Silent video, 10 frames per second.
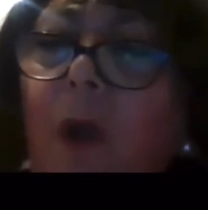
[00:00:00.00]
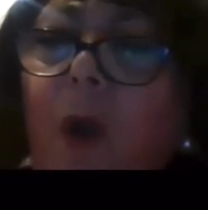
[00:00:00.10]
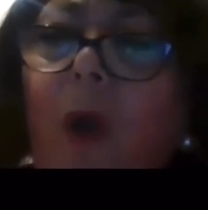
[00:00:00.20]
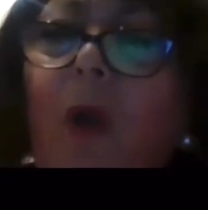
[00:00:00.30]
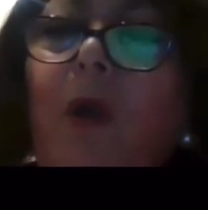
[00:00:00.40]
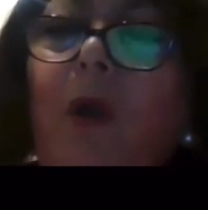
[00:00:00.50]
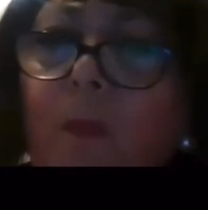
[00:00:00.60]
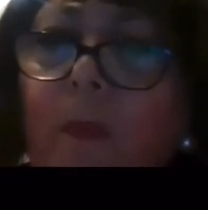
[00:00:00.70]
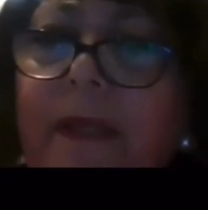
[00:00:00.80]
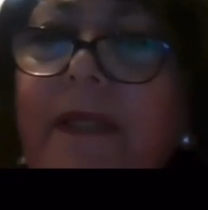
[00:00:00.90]
long way to
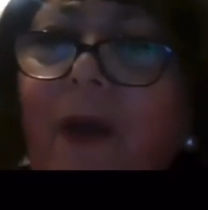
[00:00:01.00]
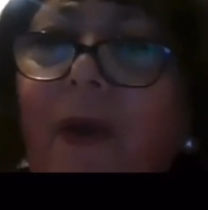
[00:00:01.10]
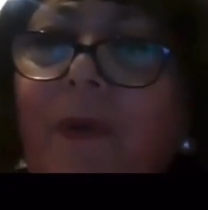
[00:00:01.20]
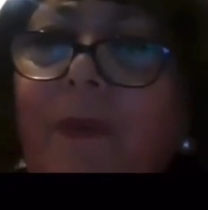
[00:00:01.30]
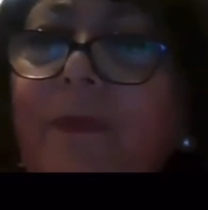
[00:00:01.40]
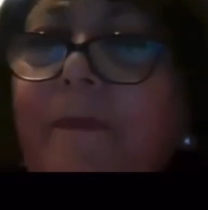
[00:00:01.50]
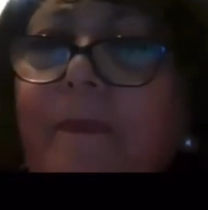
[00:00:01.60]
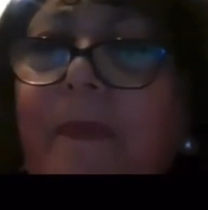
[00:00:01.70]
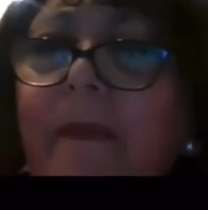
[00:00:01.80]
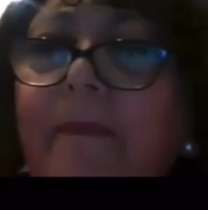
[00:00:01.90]
go.
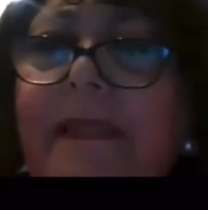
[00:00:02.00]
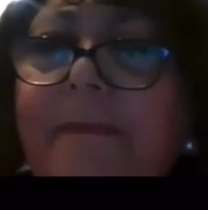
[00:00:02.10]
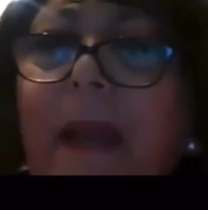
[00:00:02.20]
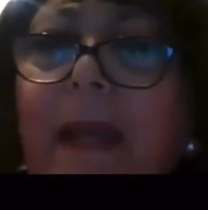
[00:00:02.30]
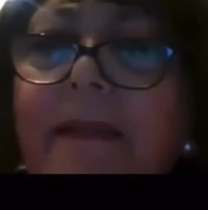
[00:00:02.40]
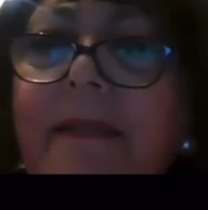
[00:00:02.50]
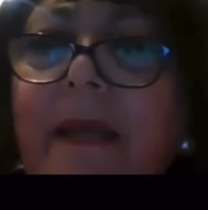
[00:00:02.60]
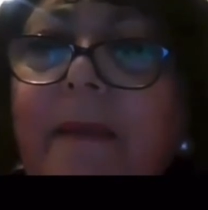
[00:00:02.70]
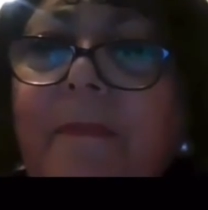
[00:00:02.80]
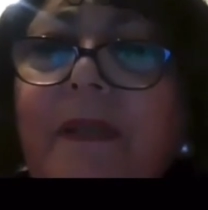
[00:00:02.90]
This pandemic
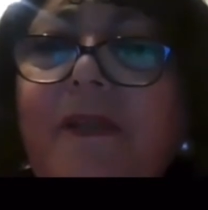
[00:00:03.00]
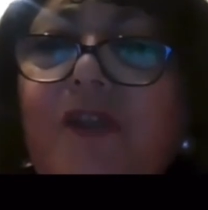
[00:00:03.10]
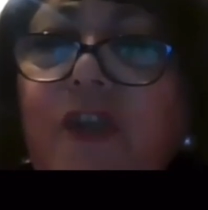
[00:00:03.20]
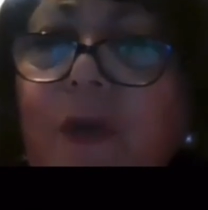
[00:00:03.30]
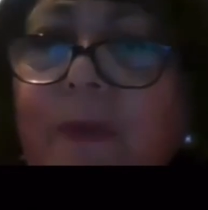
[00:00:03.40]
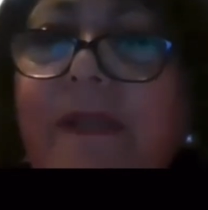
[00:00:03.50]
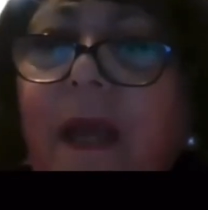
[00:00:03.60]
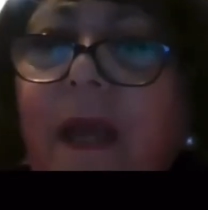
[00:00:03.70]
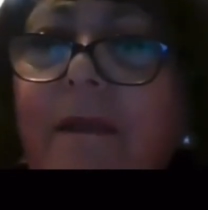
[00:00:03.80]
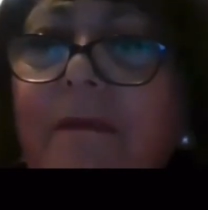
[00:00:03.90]
has shown us that.
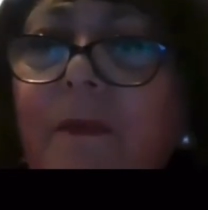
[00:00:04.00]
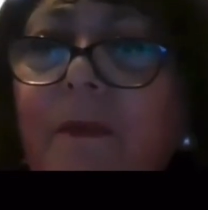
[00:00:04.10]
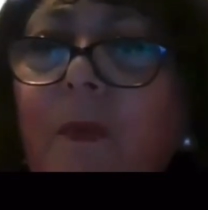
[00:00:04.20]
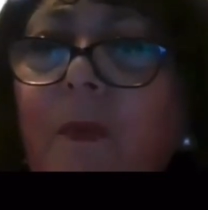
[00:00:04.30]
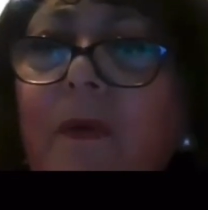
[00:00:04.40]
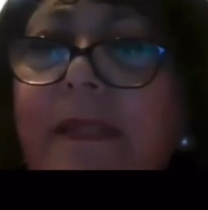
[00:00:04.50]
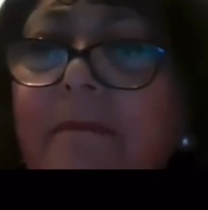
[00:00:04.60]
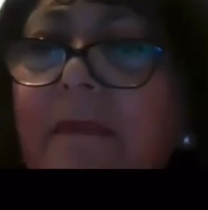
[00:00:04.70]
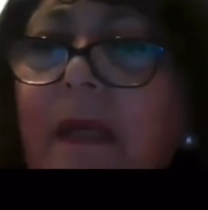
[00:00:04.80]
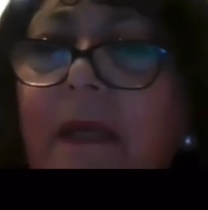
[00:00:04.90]
The world is
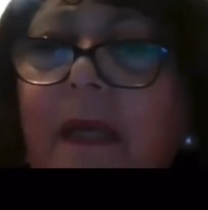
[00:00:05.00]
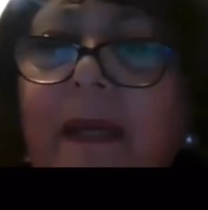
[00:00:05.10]
in a